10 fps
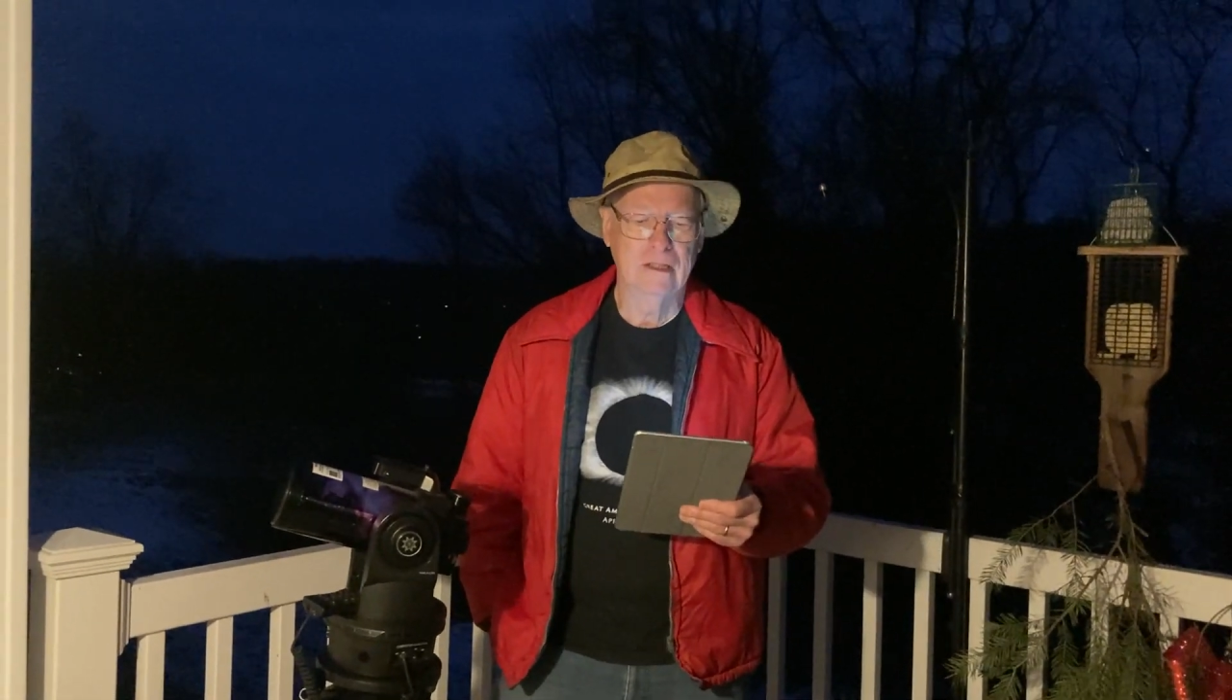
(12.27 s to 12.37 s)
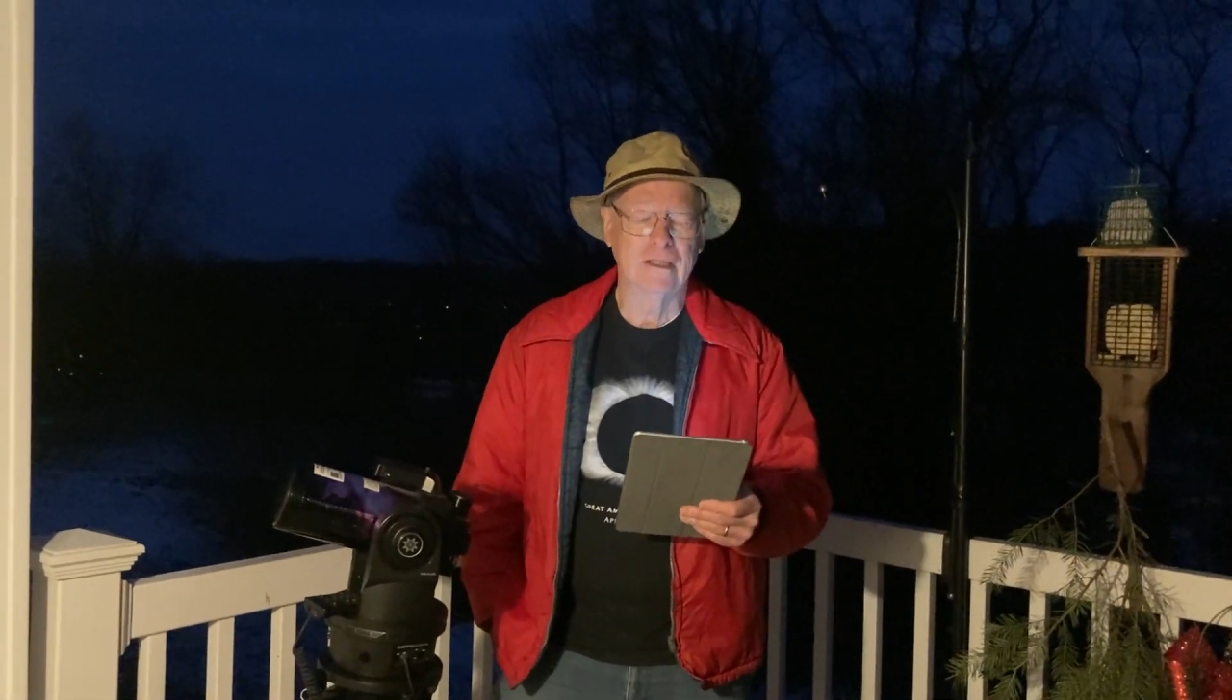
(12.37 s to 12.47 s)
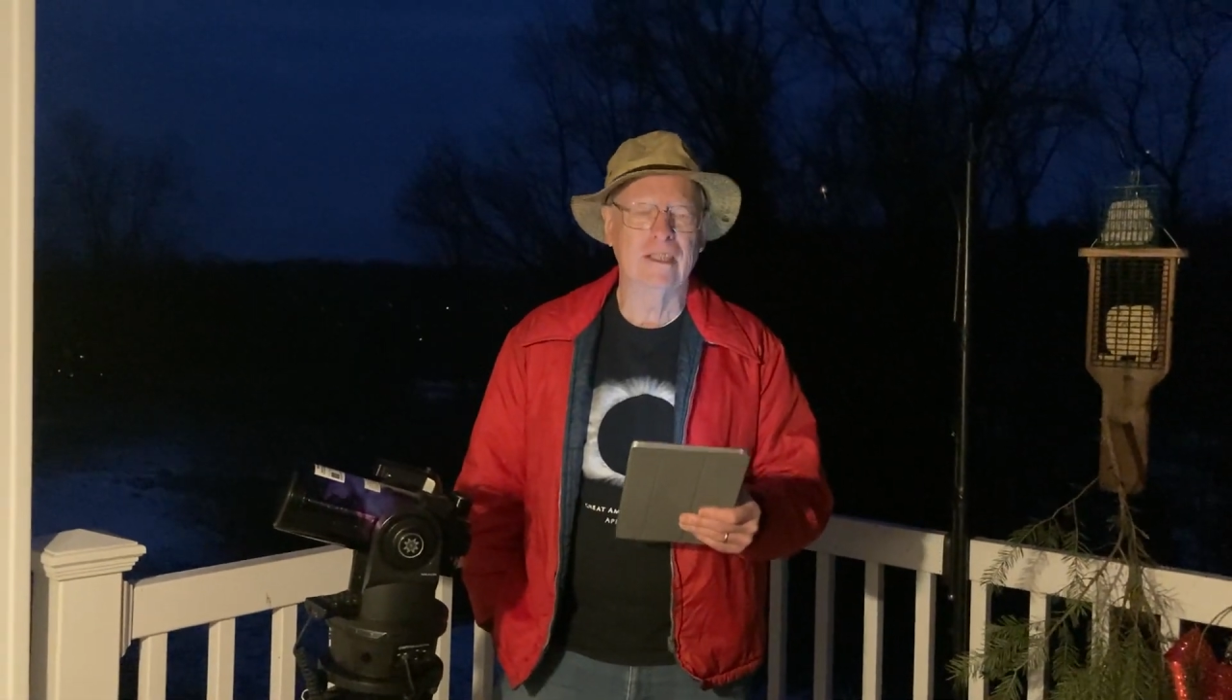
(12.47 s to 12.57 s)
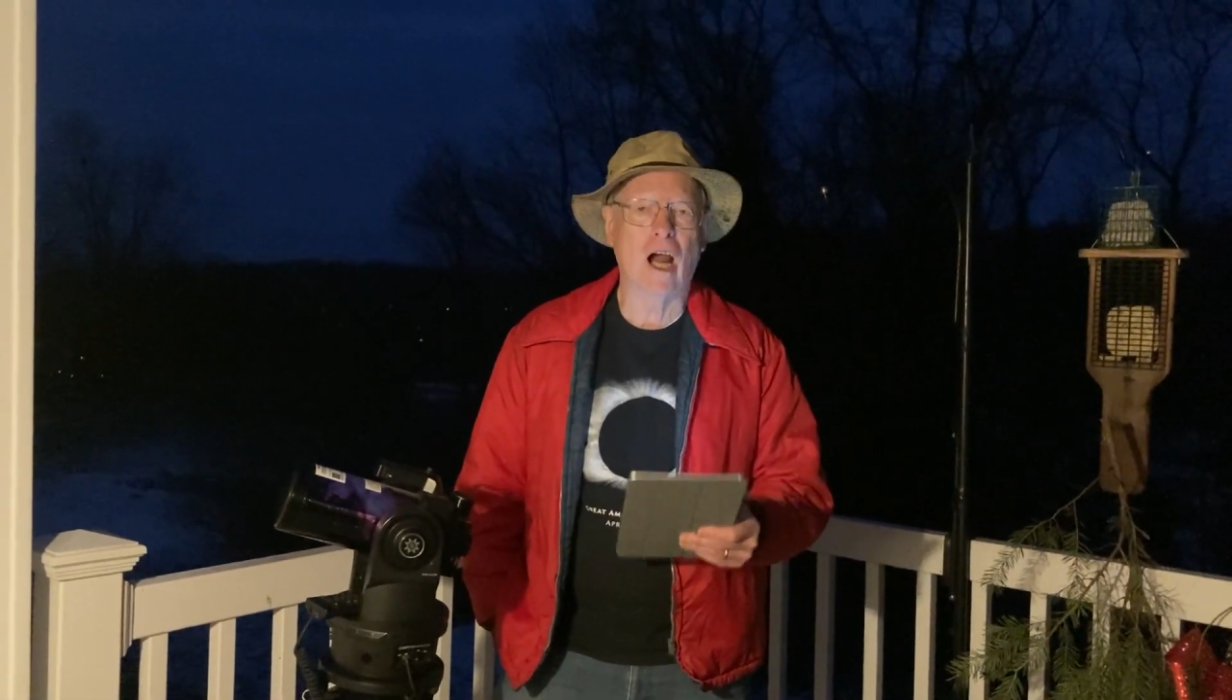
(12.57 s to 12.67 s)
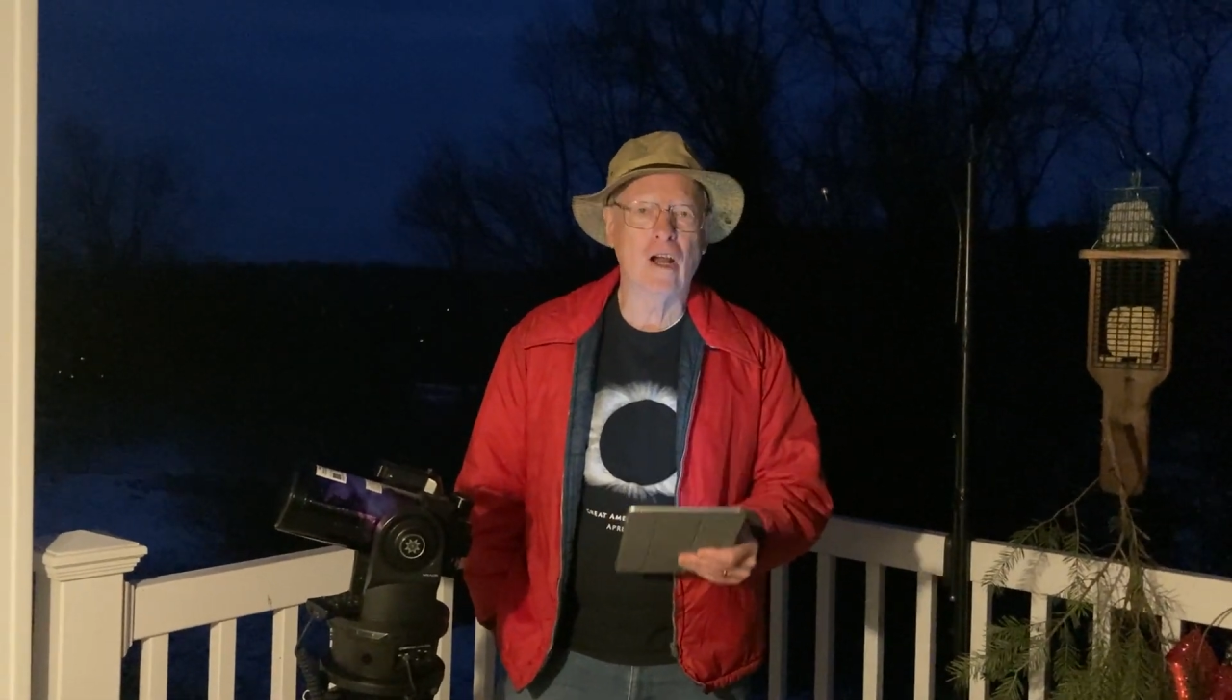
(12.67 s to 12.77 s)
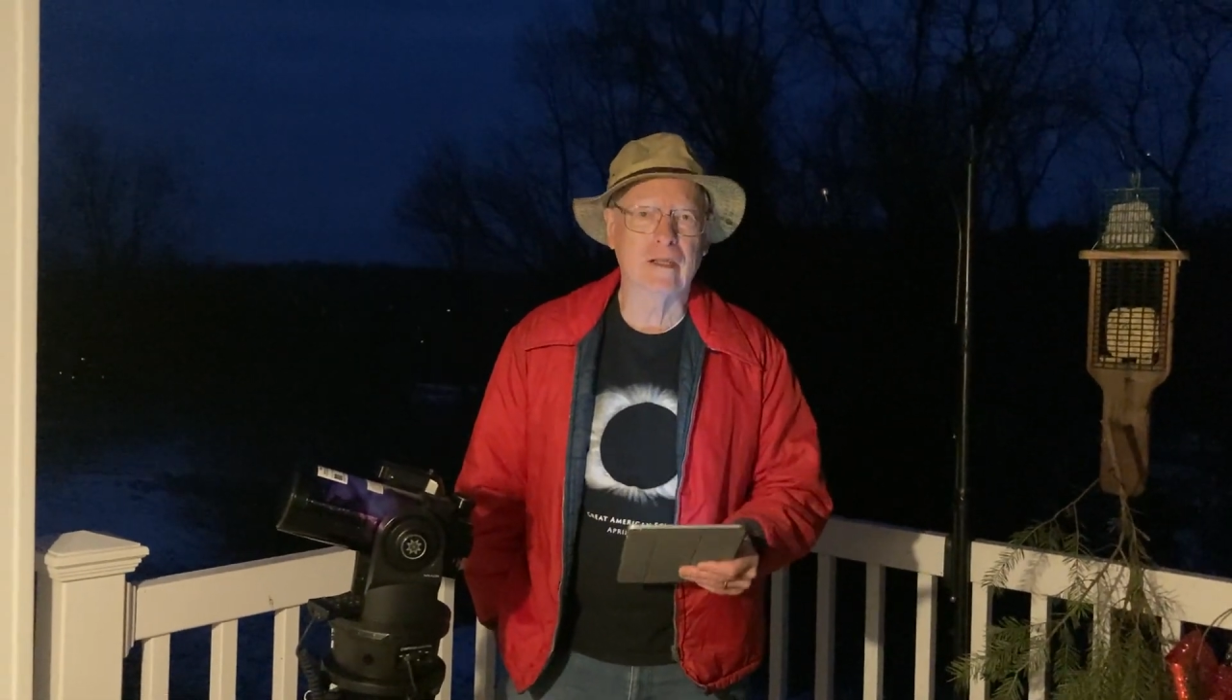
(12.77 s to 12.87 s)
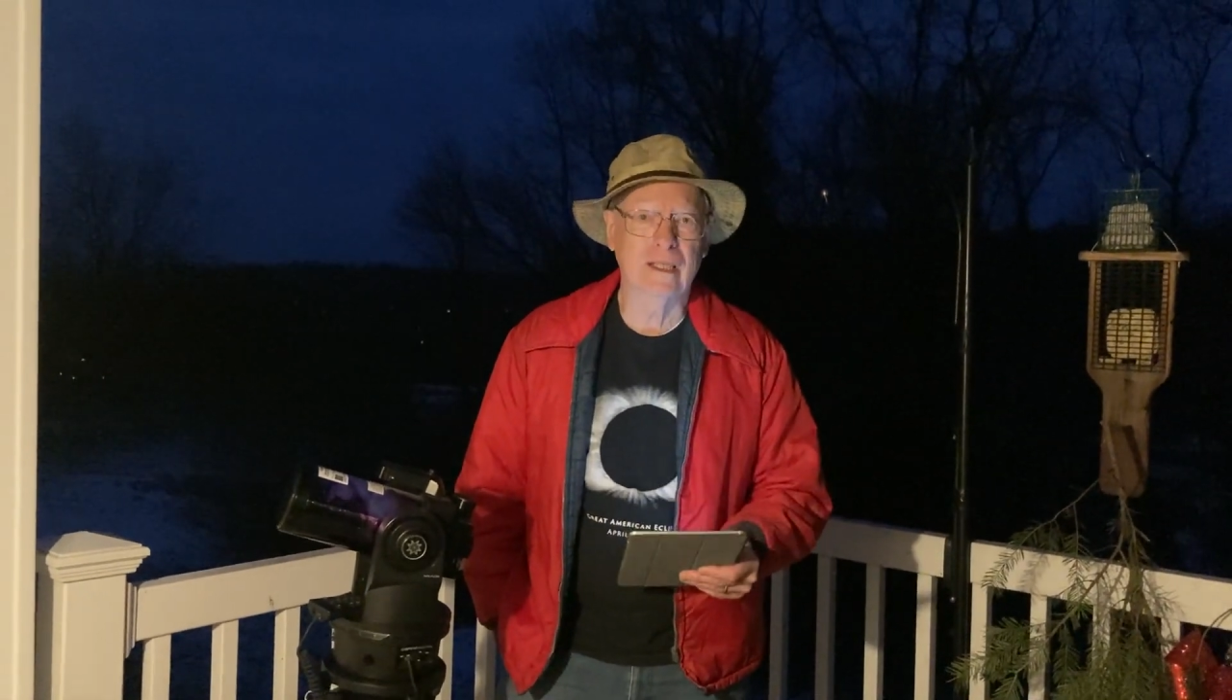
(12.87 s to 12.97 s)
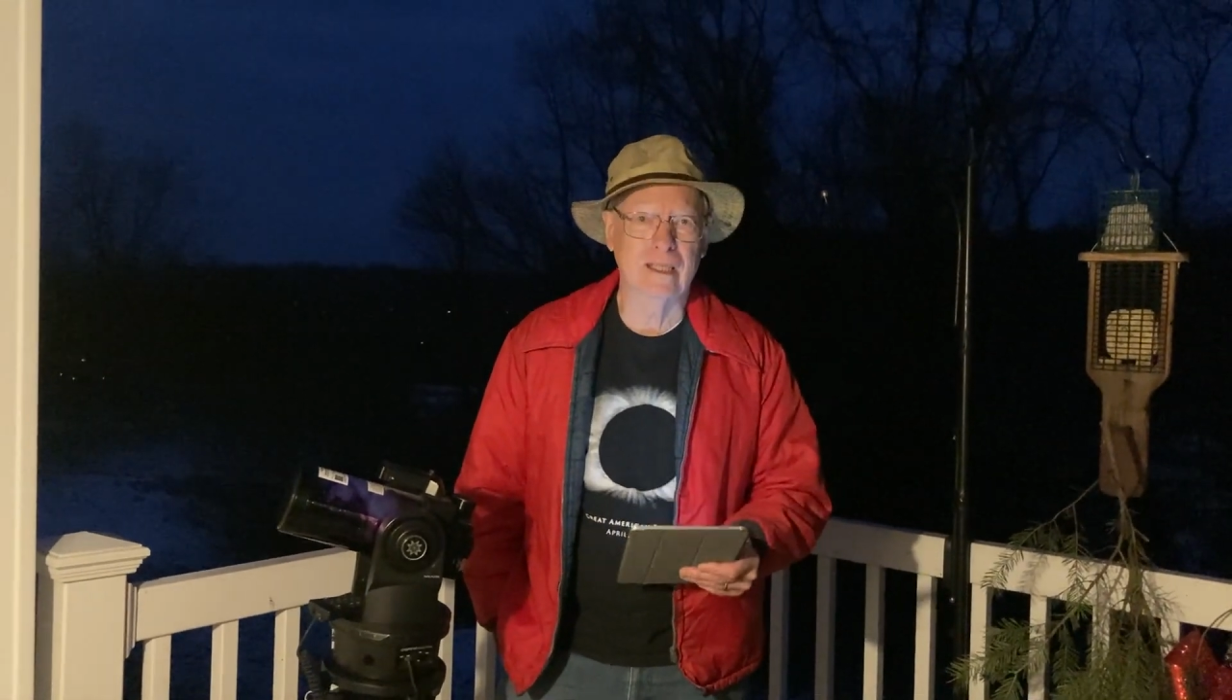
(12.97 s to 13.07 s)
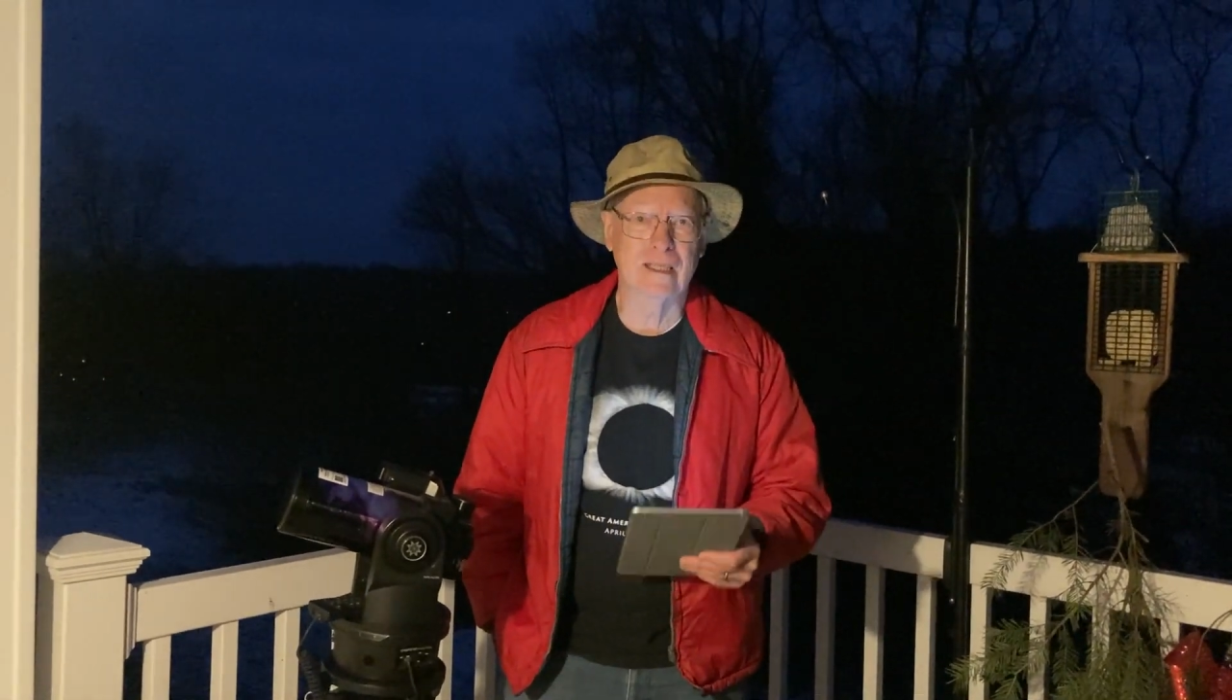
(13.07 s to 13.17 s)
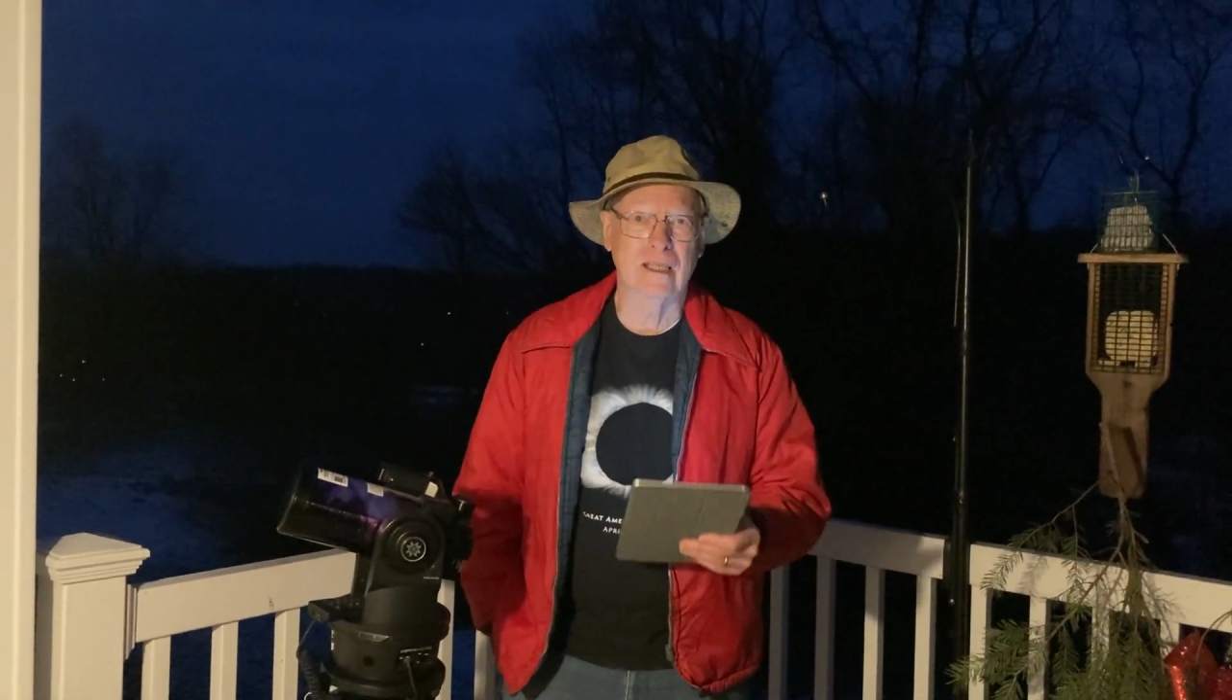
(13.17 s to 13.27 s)

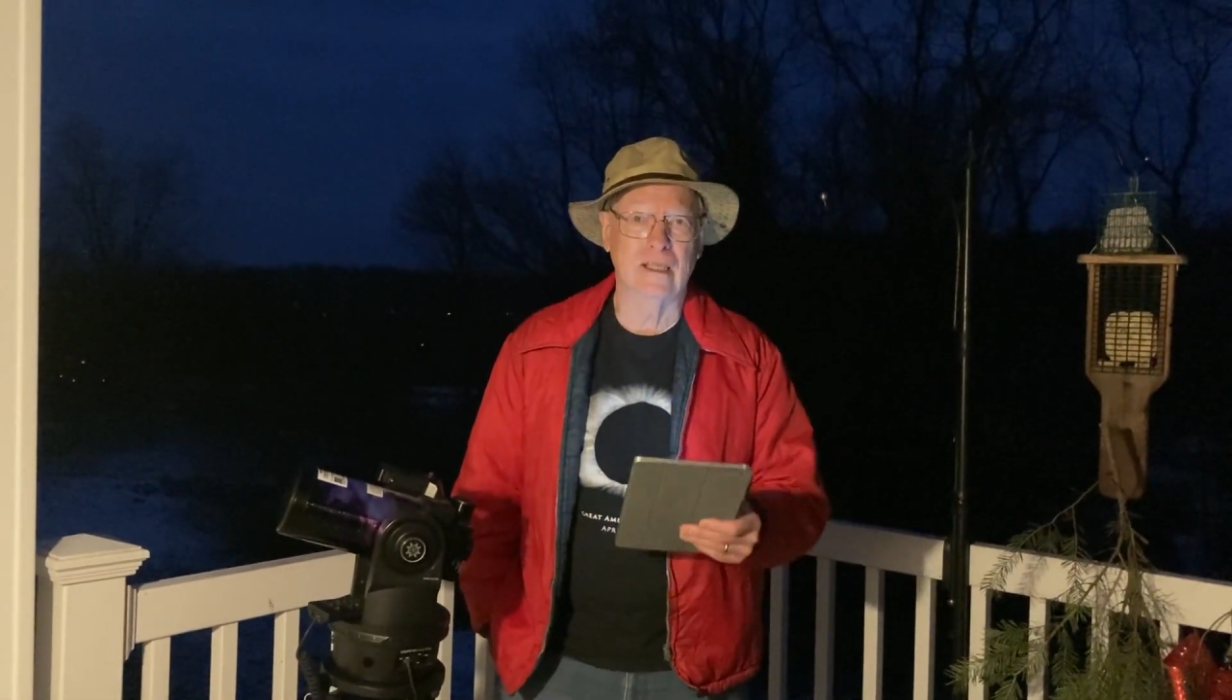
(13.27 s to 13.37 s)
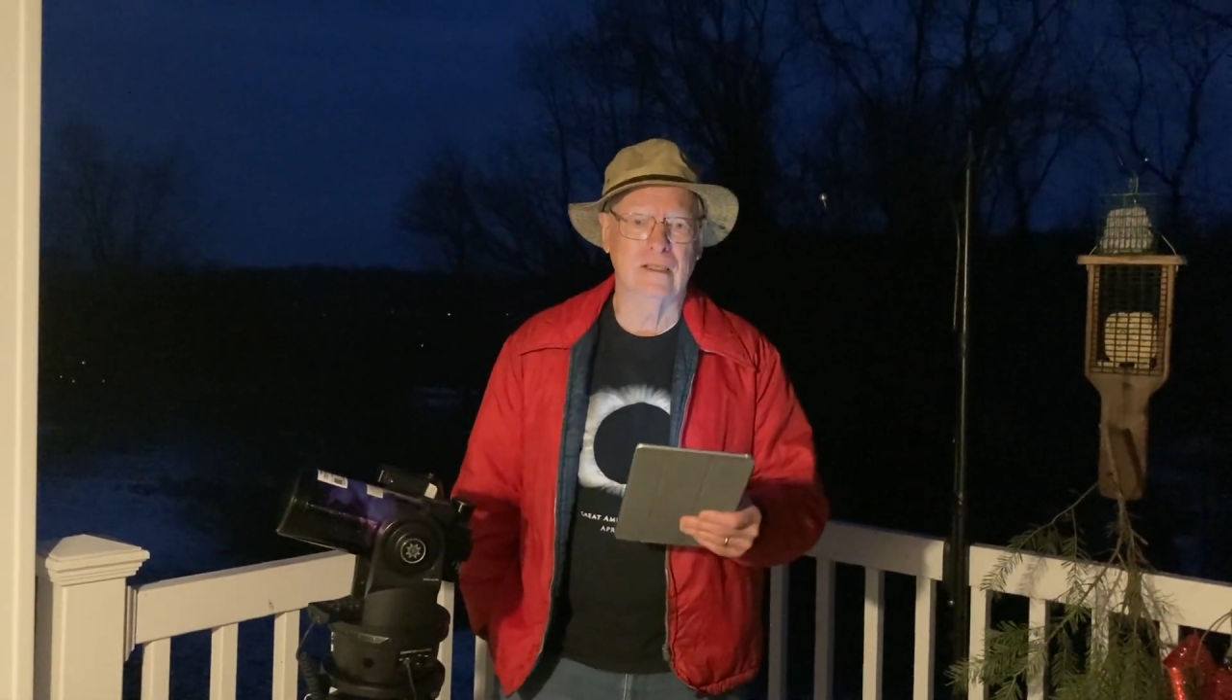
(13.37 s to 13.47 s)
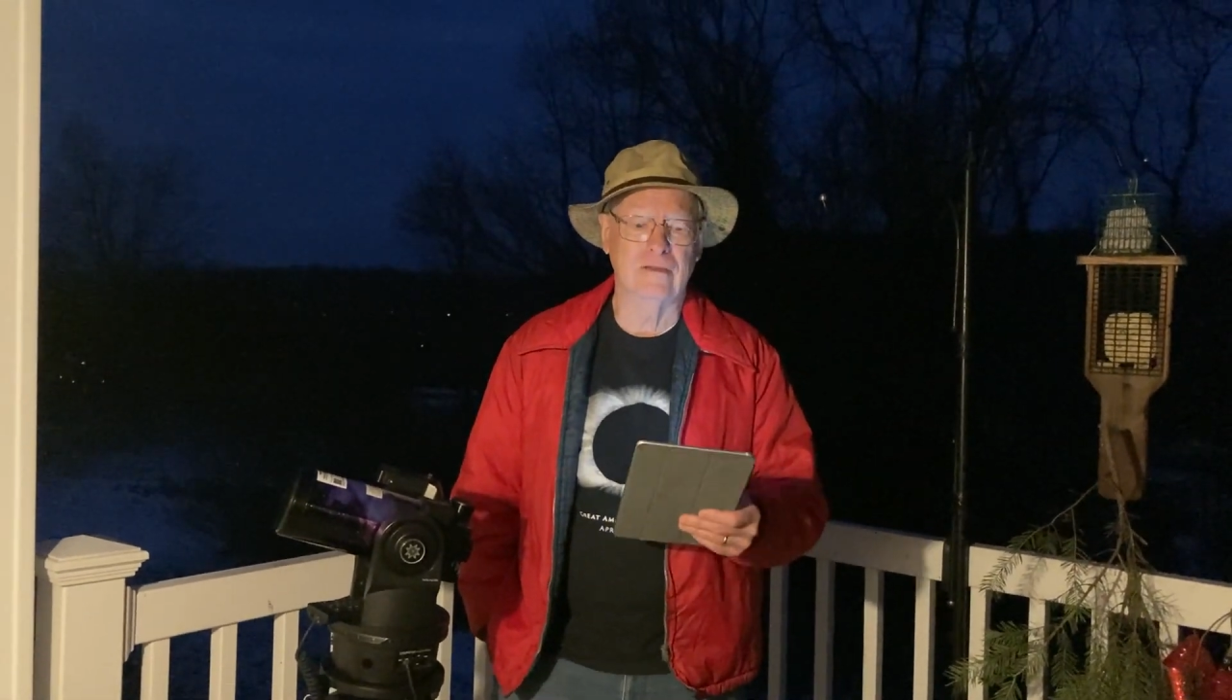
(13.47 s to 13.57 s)
darkness and